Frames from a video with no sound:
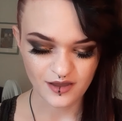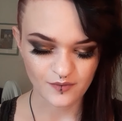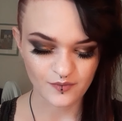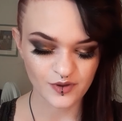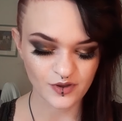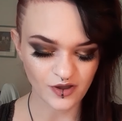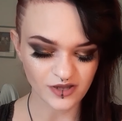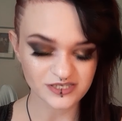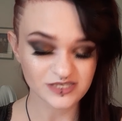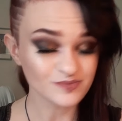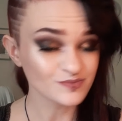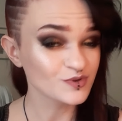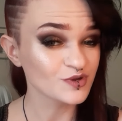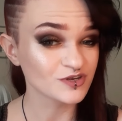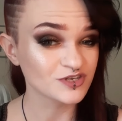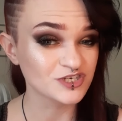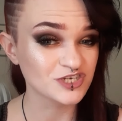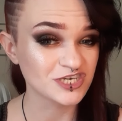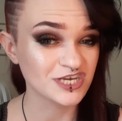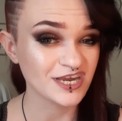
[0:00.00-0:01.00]
We got some
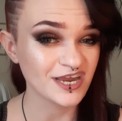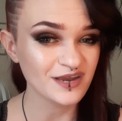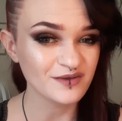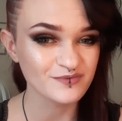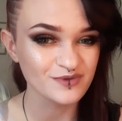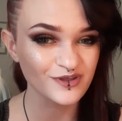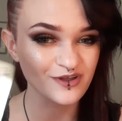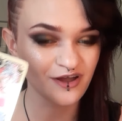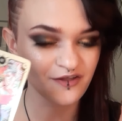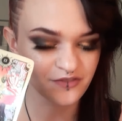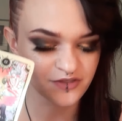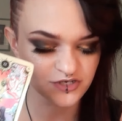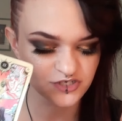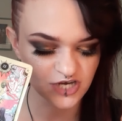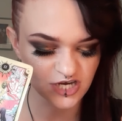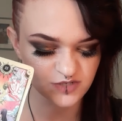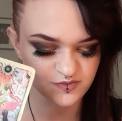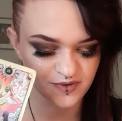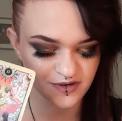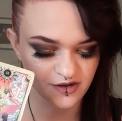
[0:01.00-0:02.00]
good shit. We got the
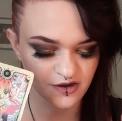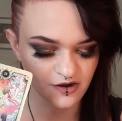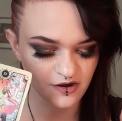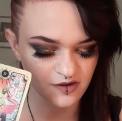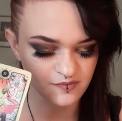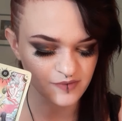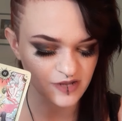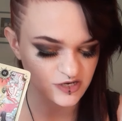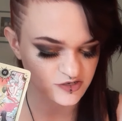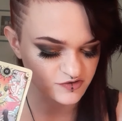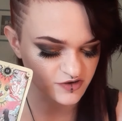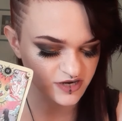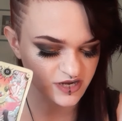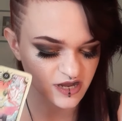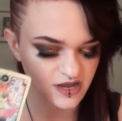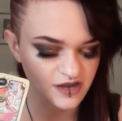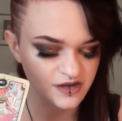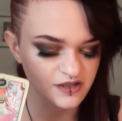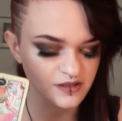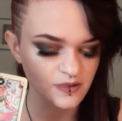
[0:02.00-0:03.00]
Judgment card, Major
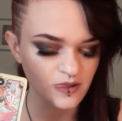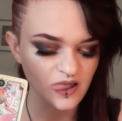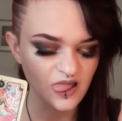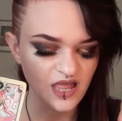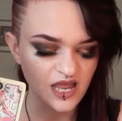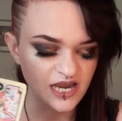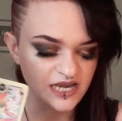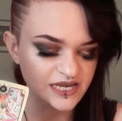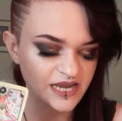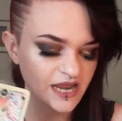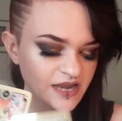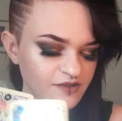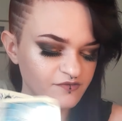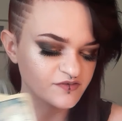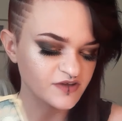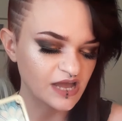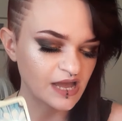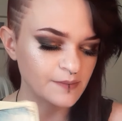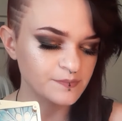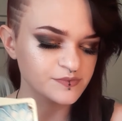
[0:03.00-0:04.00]
Arcana, Knight
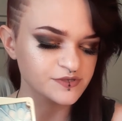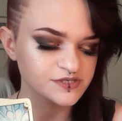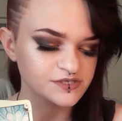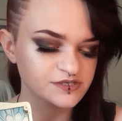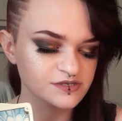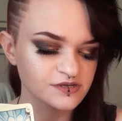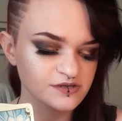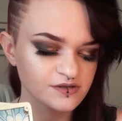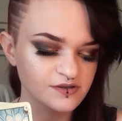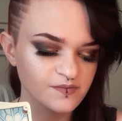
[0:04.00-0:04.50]
of Cups,